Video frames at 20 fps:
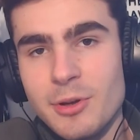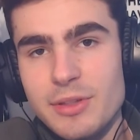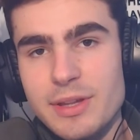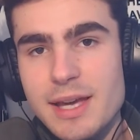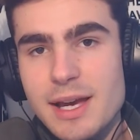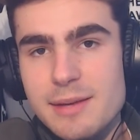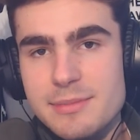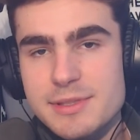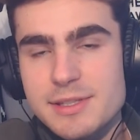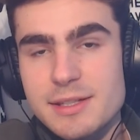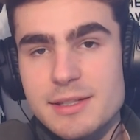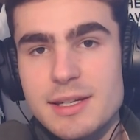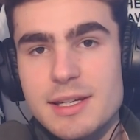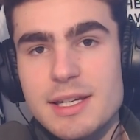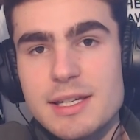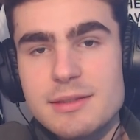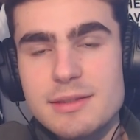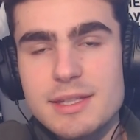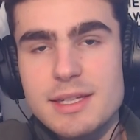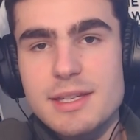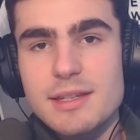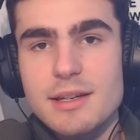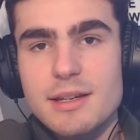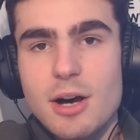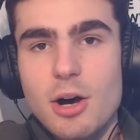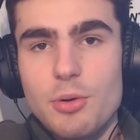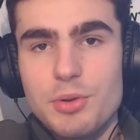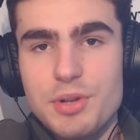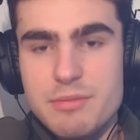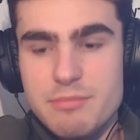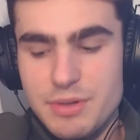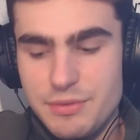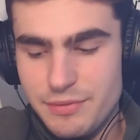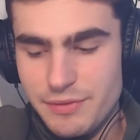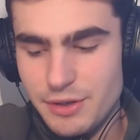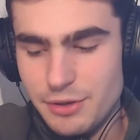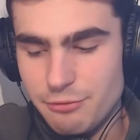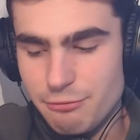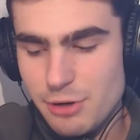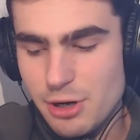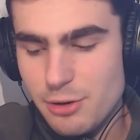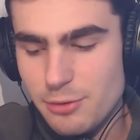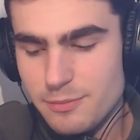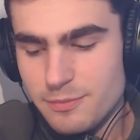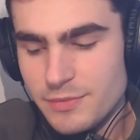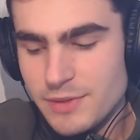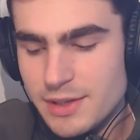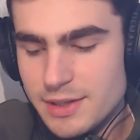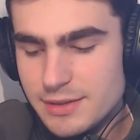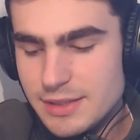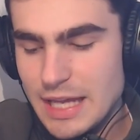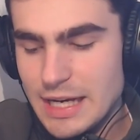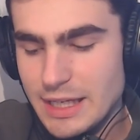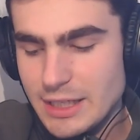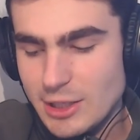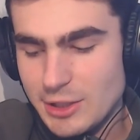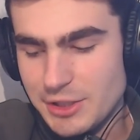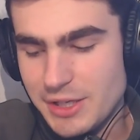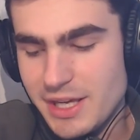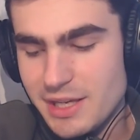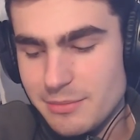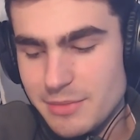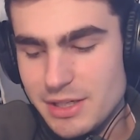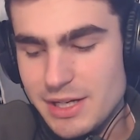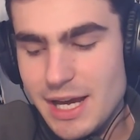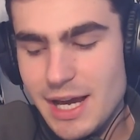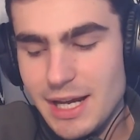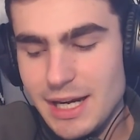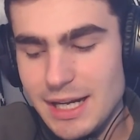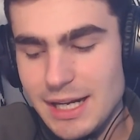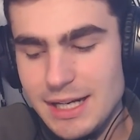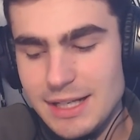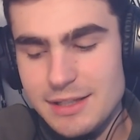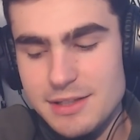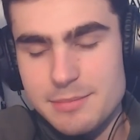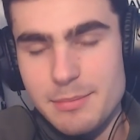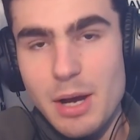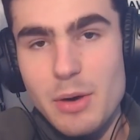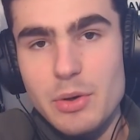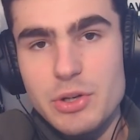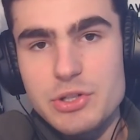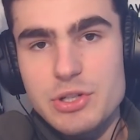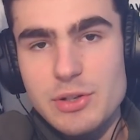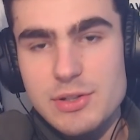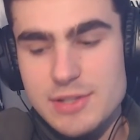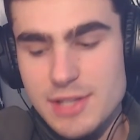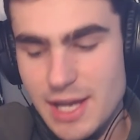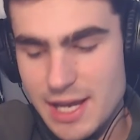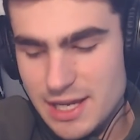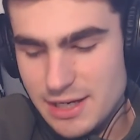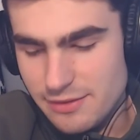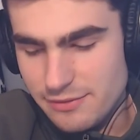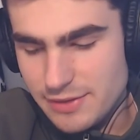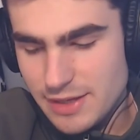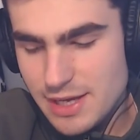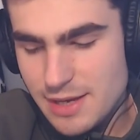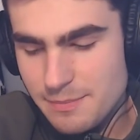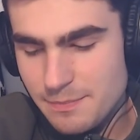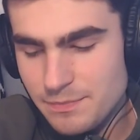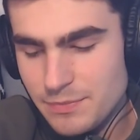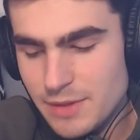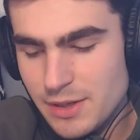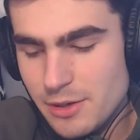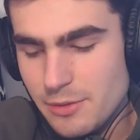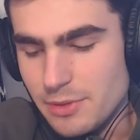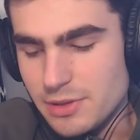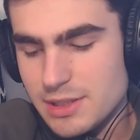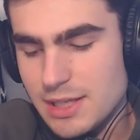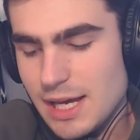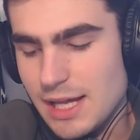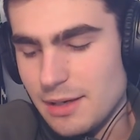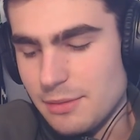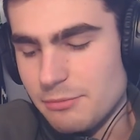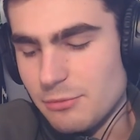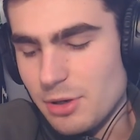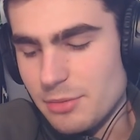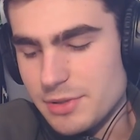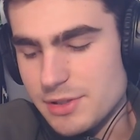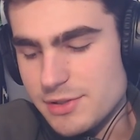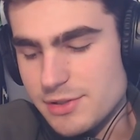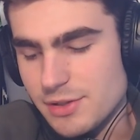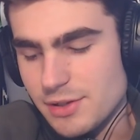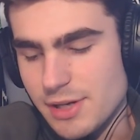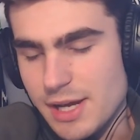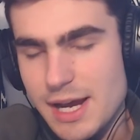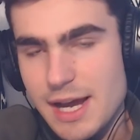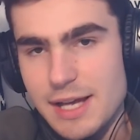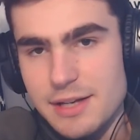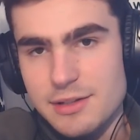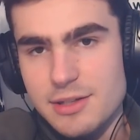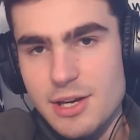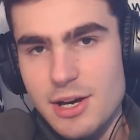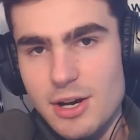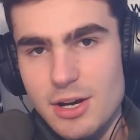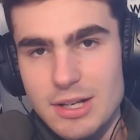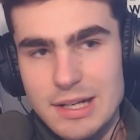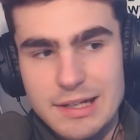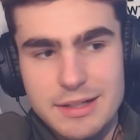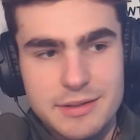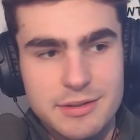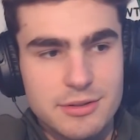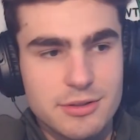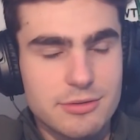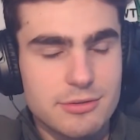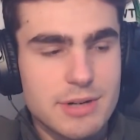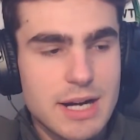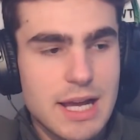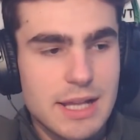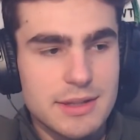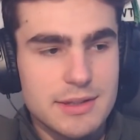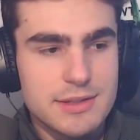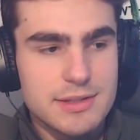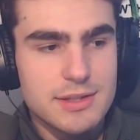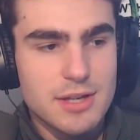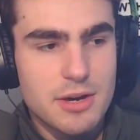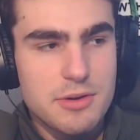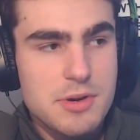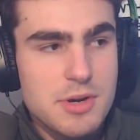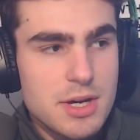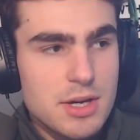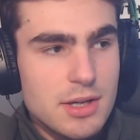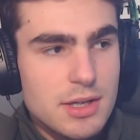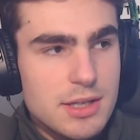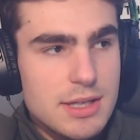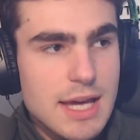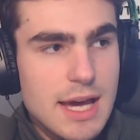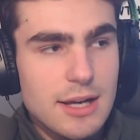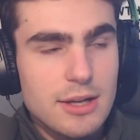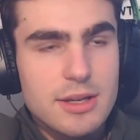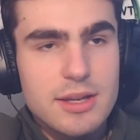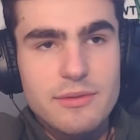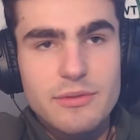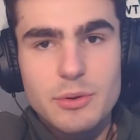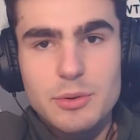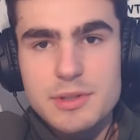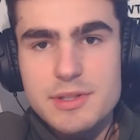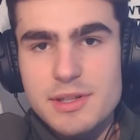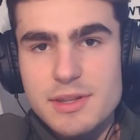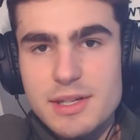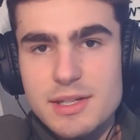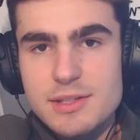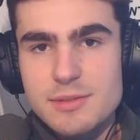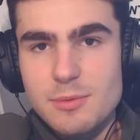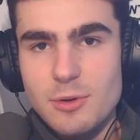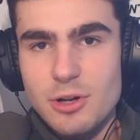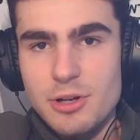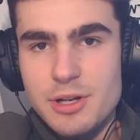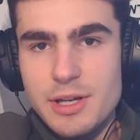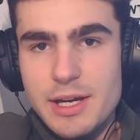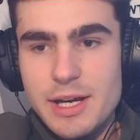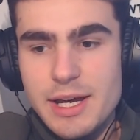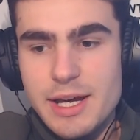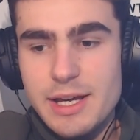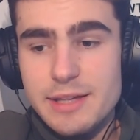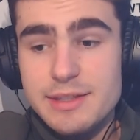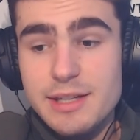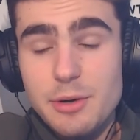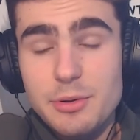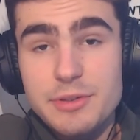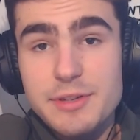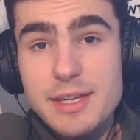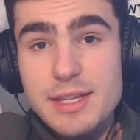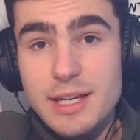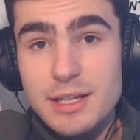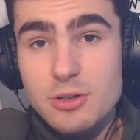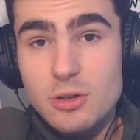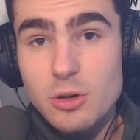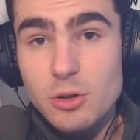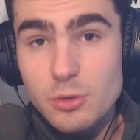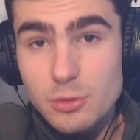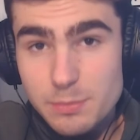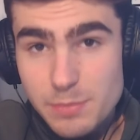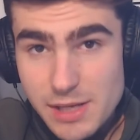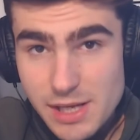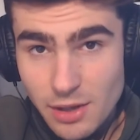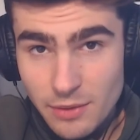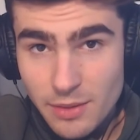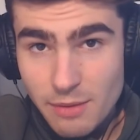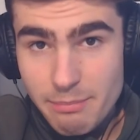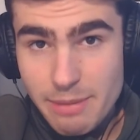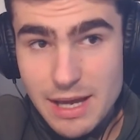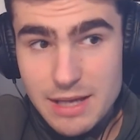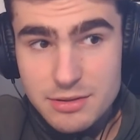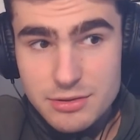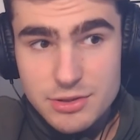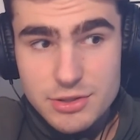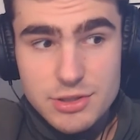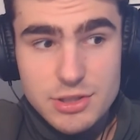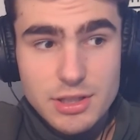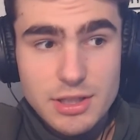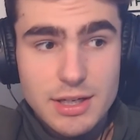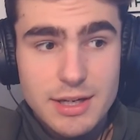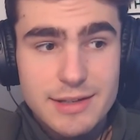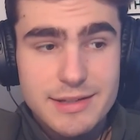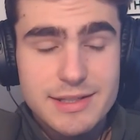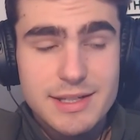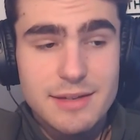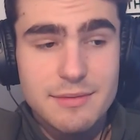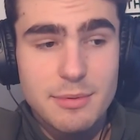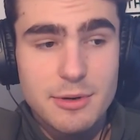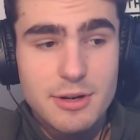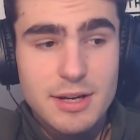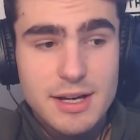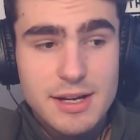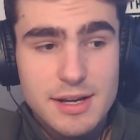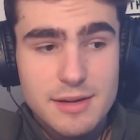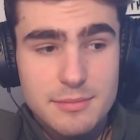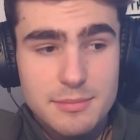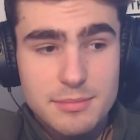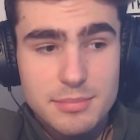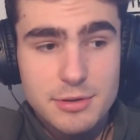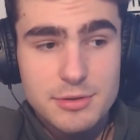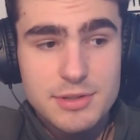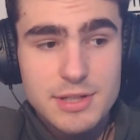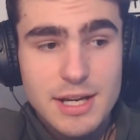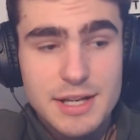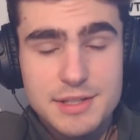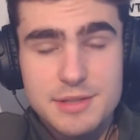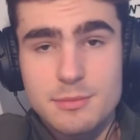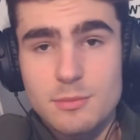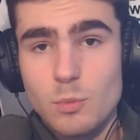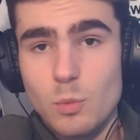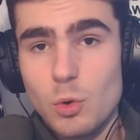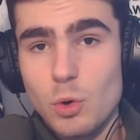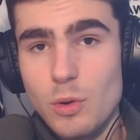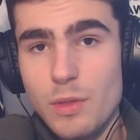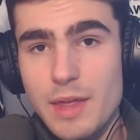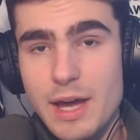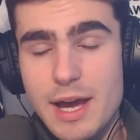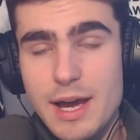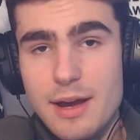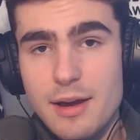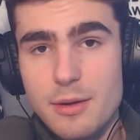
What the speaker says: the captain in the holding midfield role, Taylor Gardner-Hickman and Alex Mowat just ahead of him, with Callum Robinson and Carlan Grant. So yeah, looking forward to this one. Daryl Dike could be on the bench. Steve Bruce hasn't warned that,